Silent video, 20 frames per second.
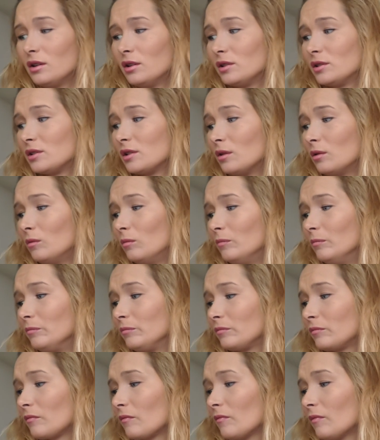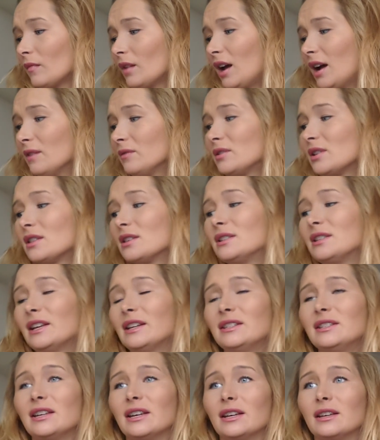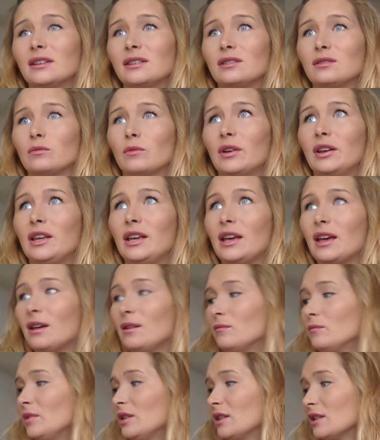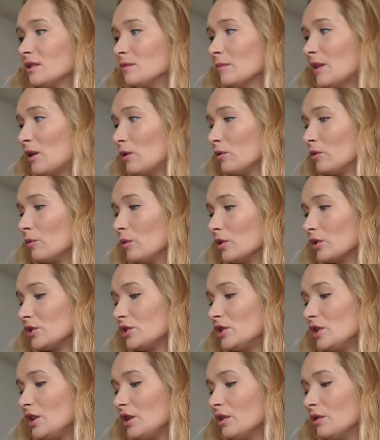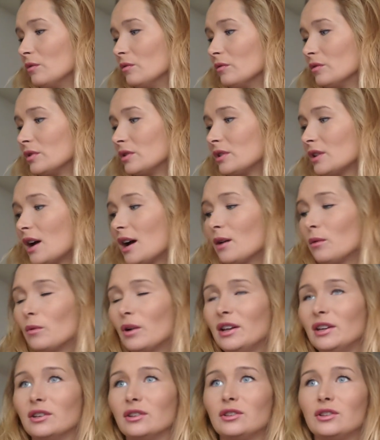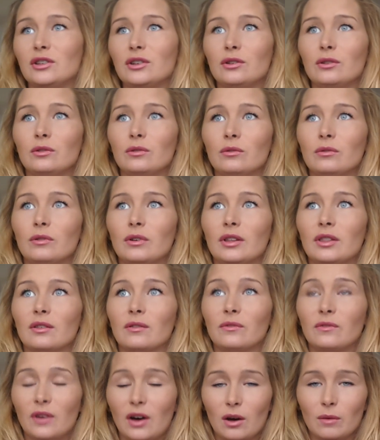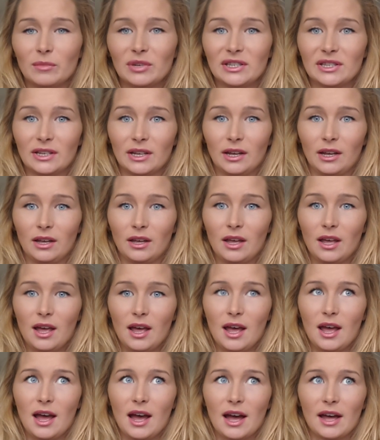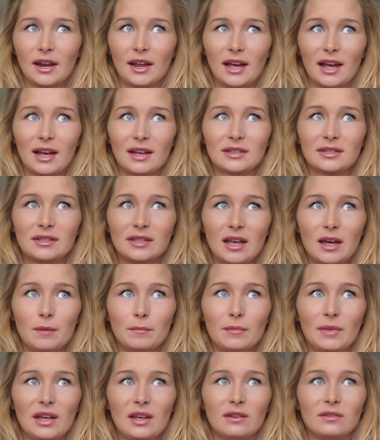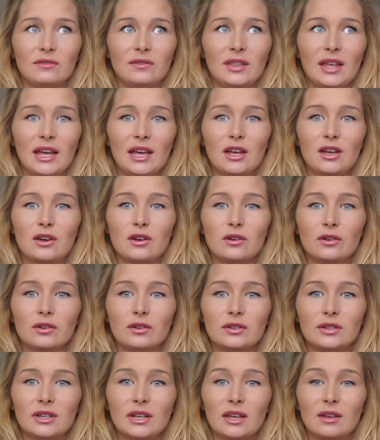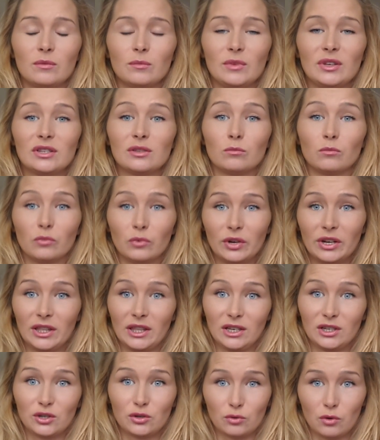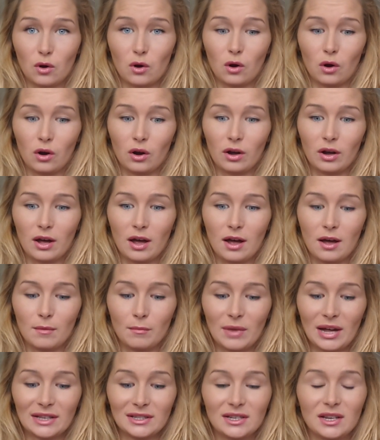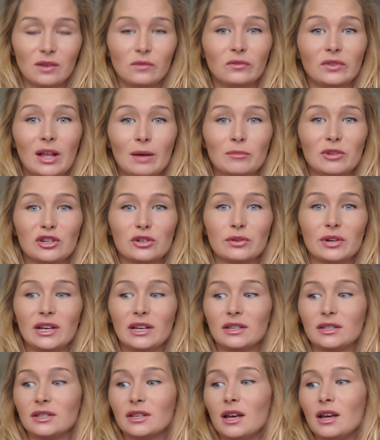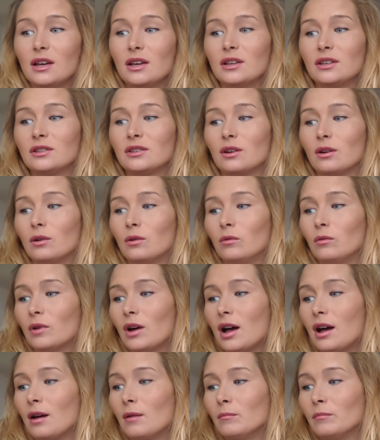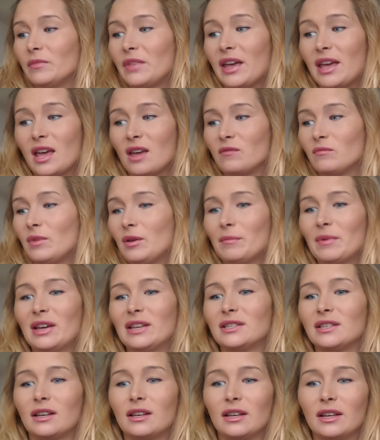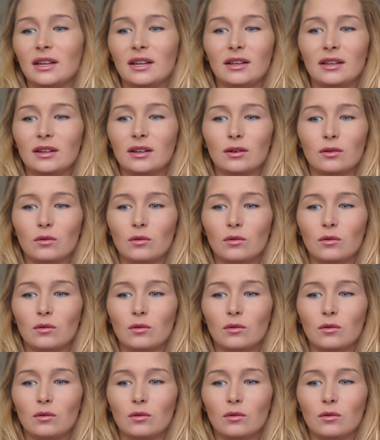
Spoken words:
So after the dentist, when he gave me this mouthwash to use, I went to the pharmacy and I asked them if they could give me some really strong anti-inflammatories. So they gave me basically